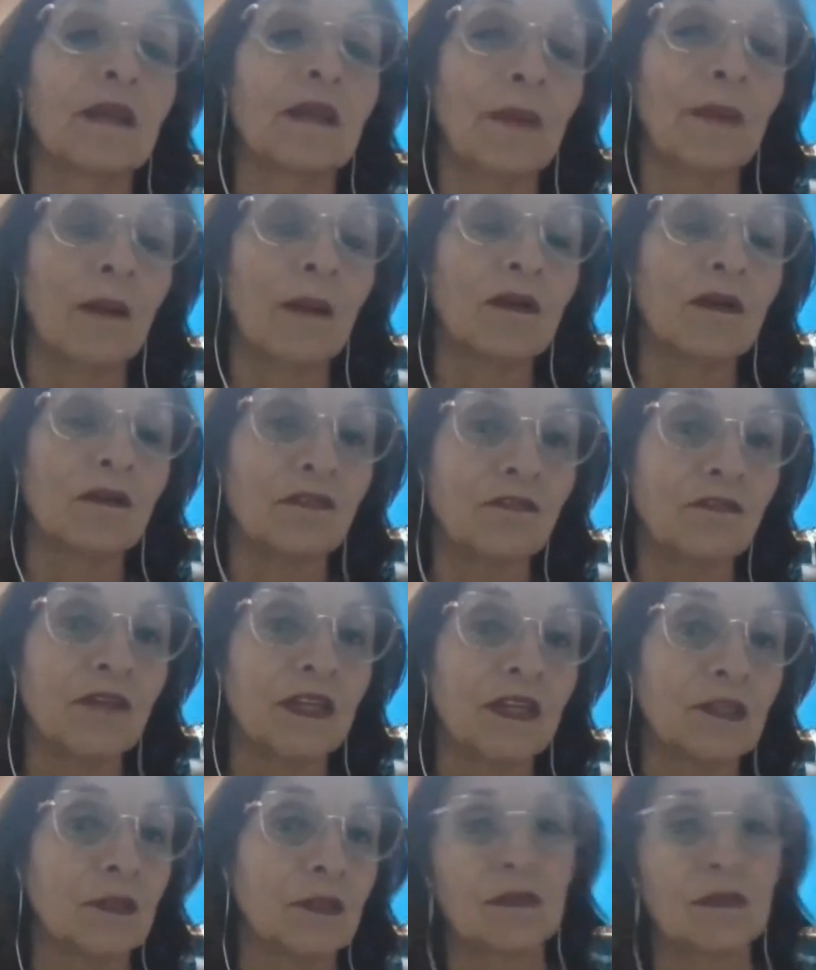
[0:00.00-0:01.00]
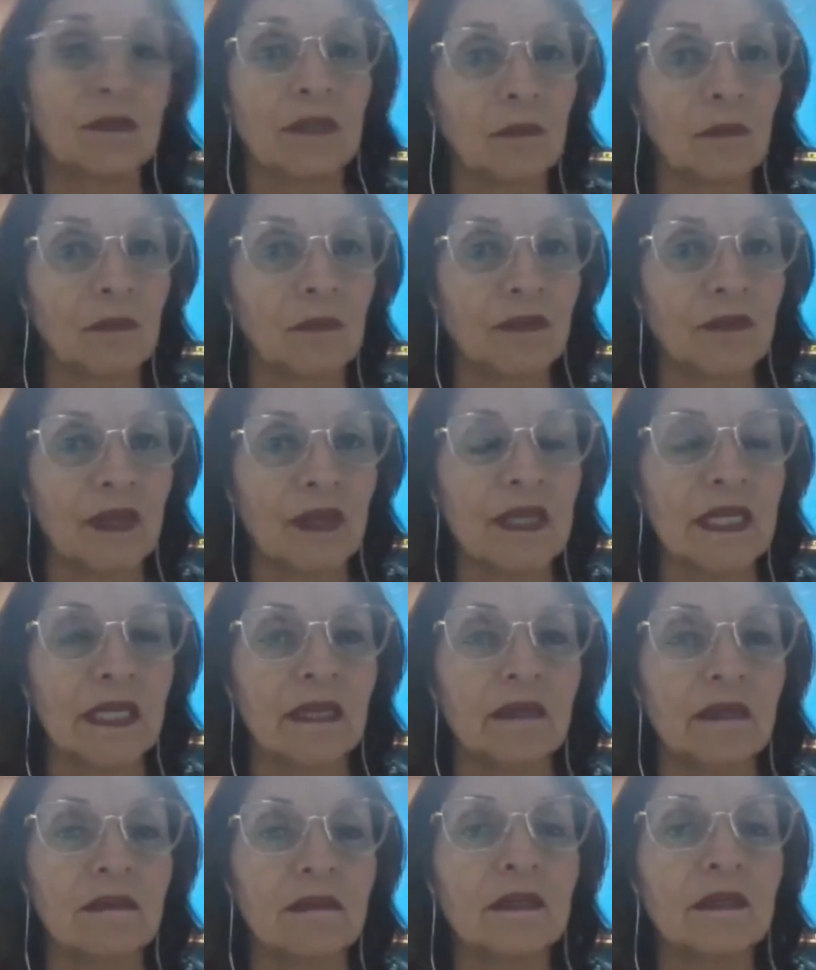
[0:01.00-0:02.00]
a power of veto, that we say
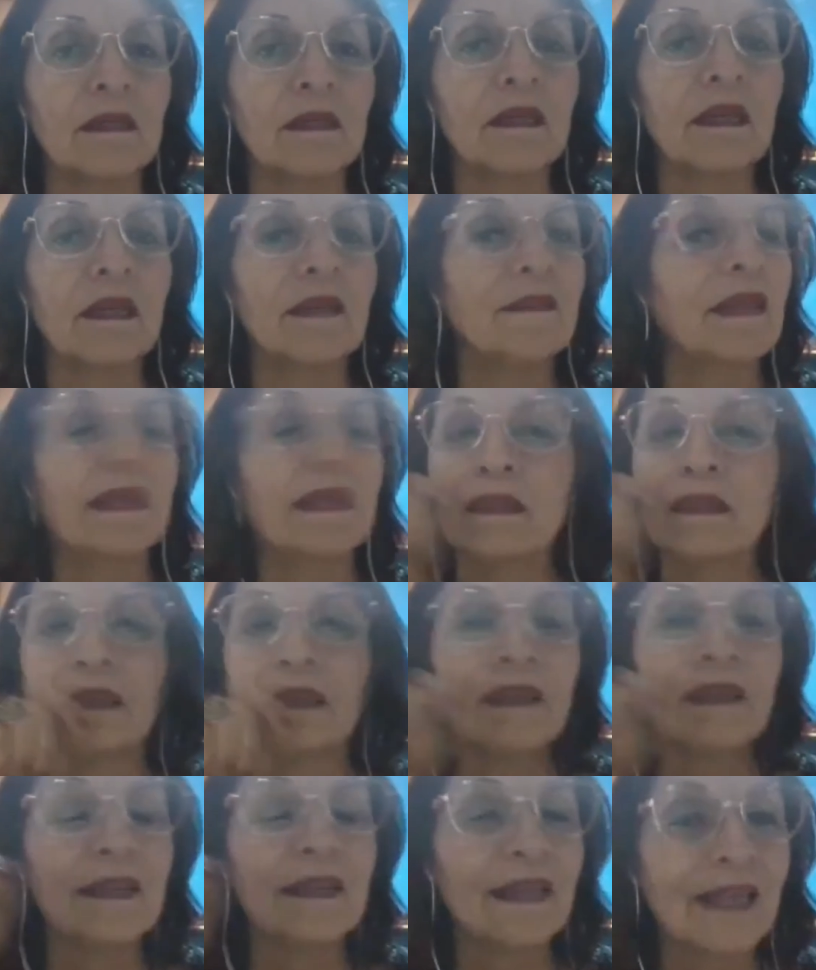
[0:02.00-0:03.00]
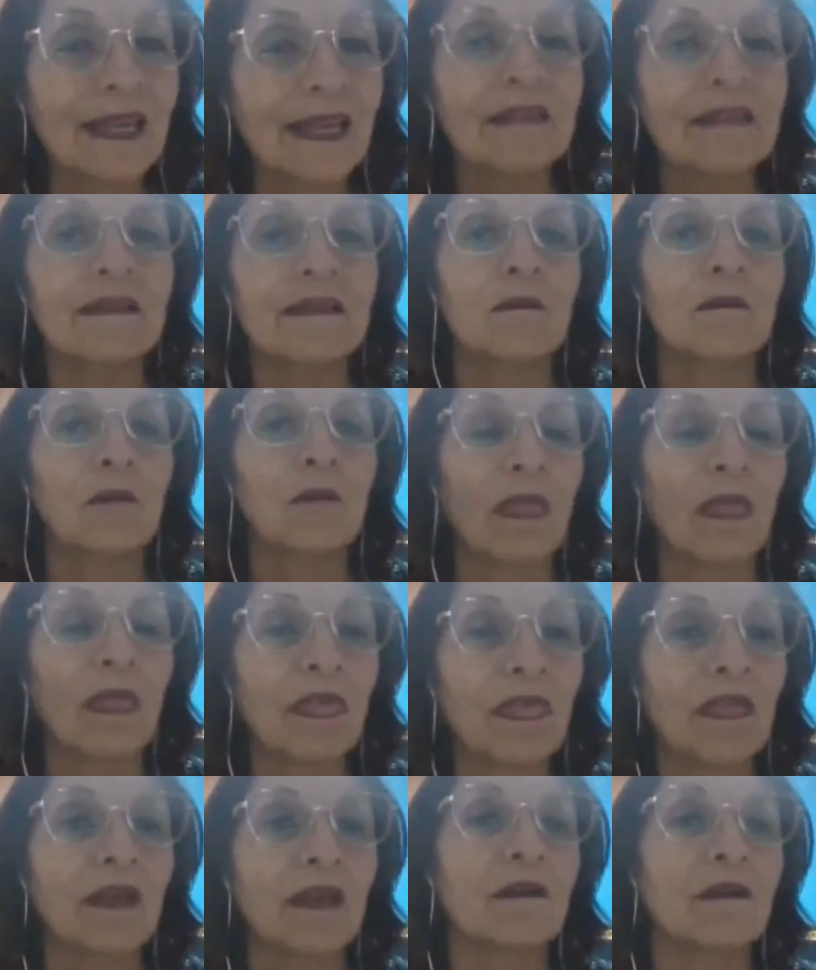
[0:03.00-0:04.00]
here. They didn't get
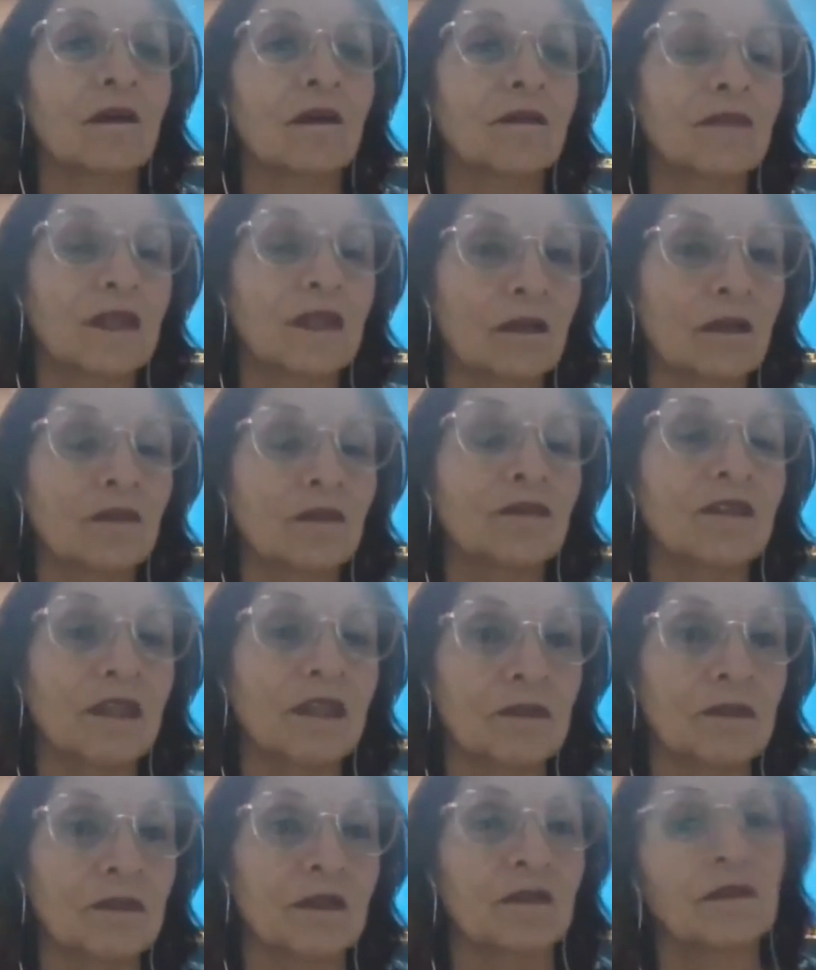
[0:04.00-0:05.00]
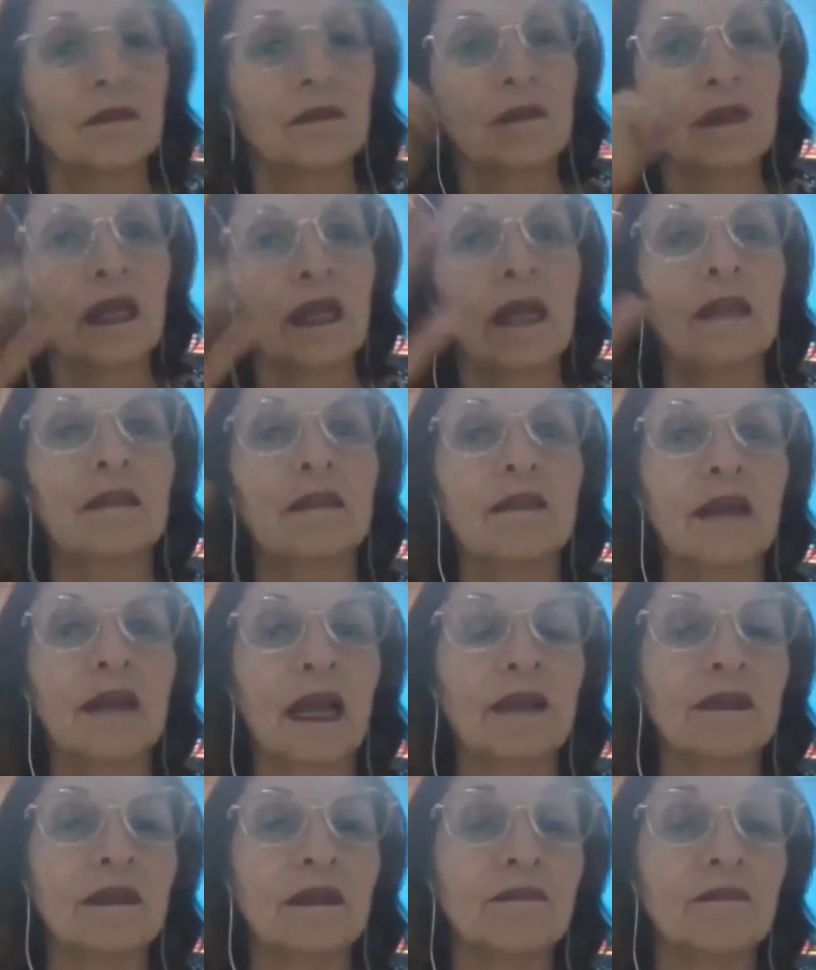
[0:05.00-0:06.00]
1/3 of the constituency. There is
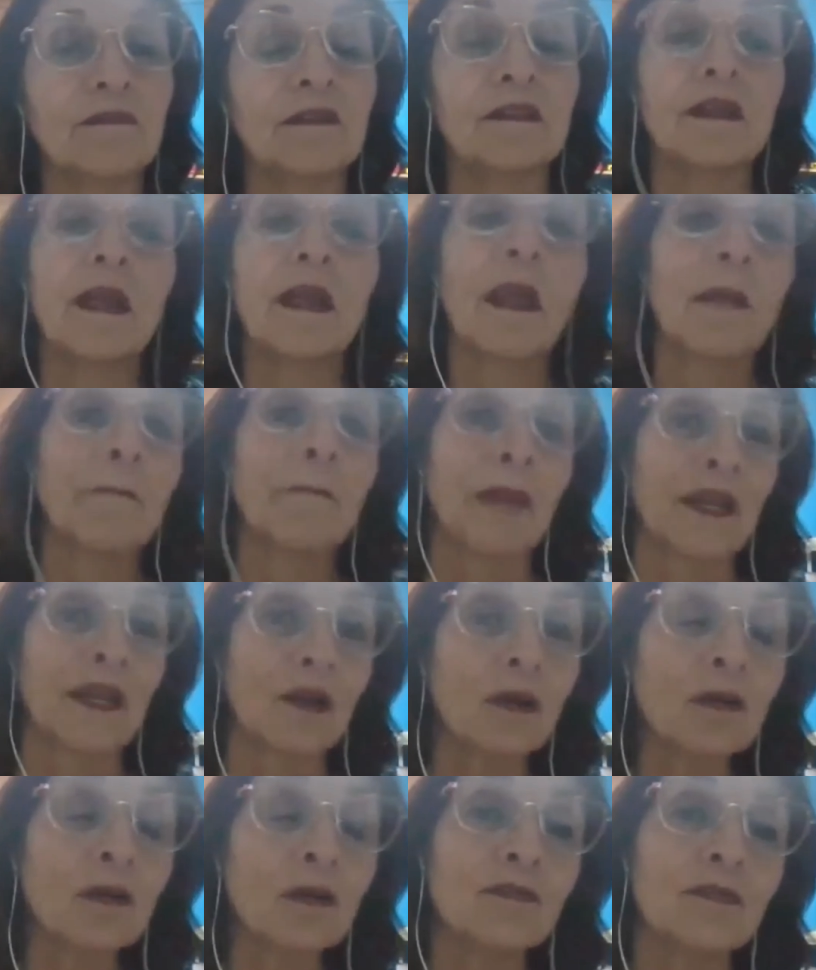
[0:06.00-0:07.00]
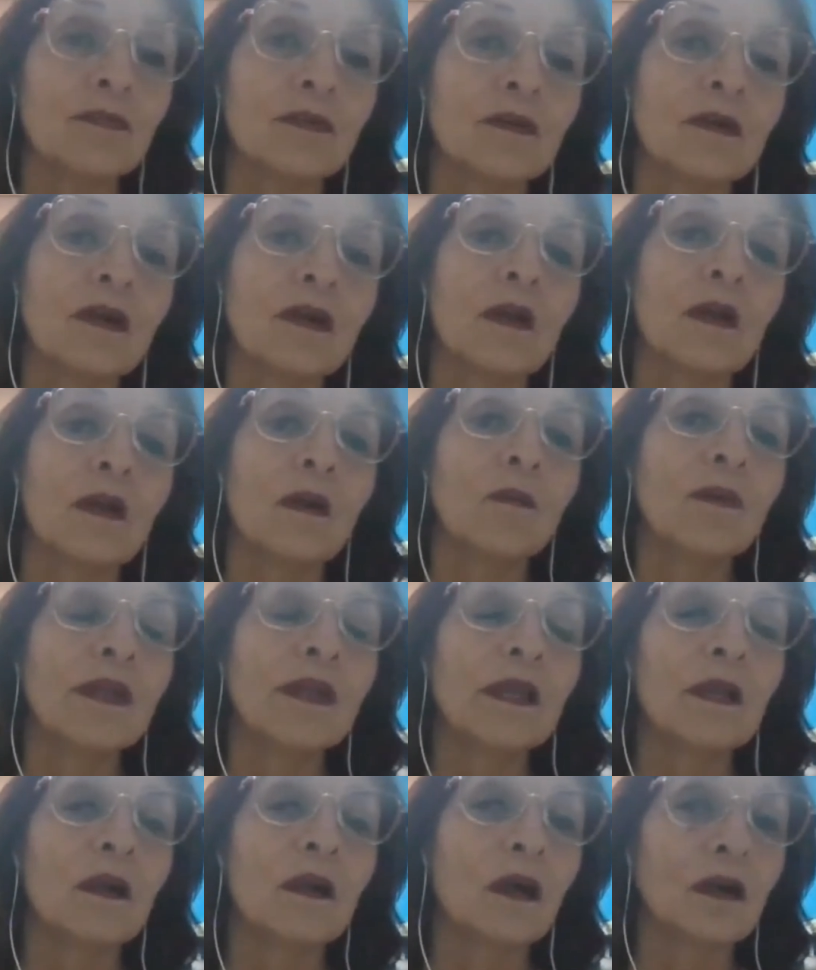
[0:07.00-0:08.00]
150. But also,
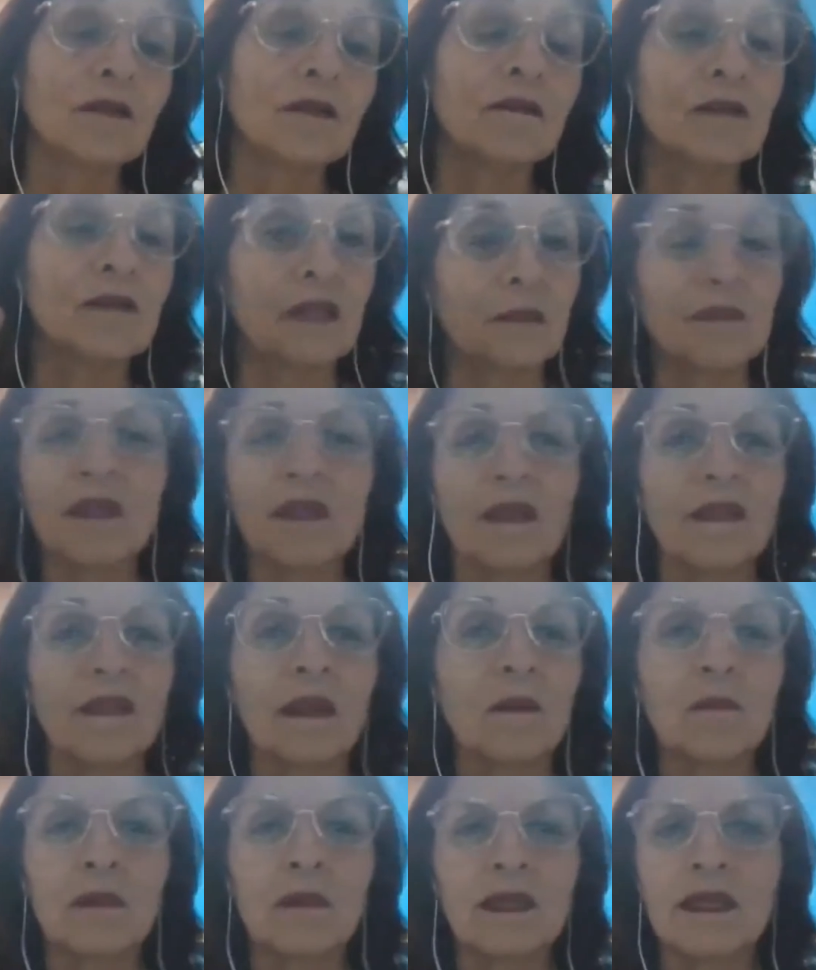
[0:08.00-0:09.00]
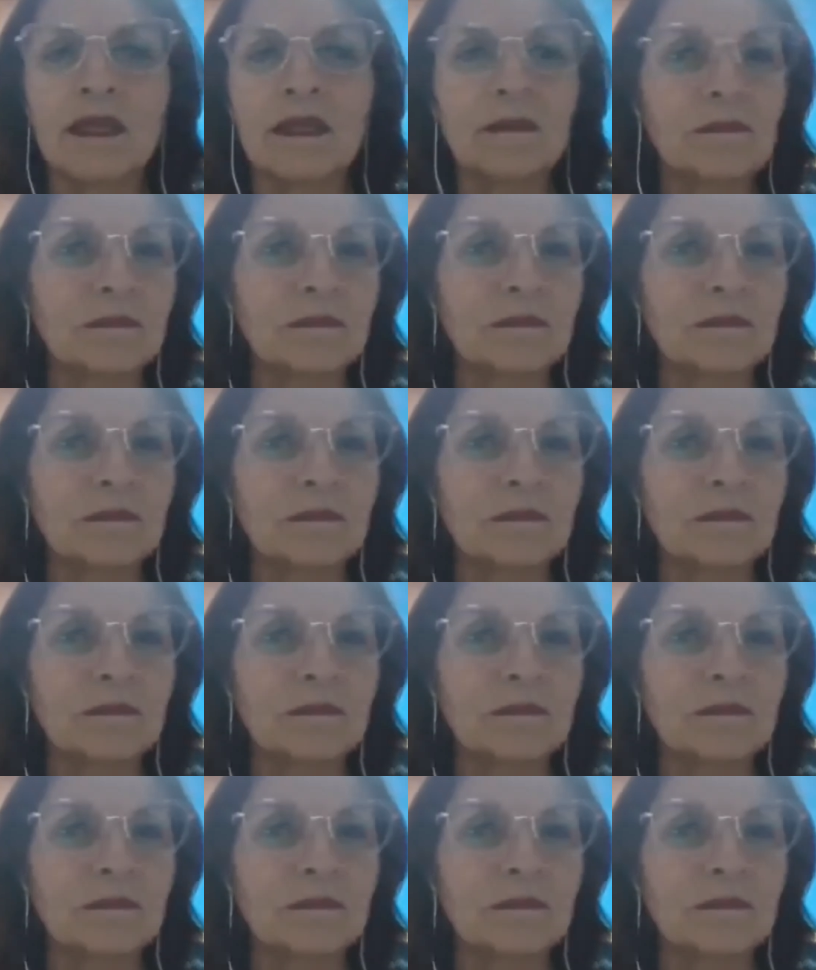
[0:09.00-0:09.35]
we got things that we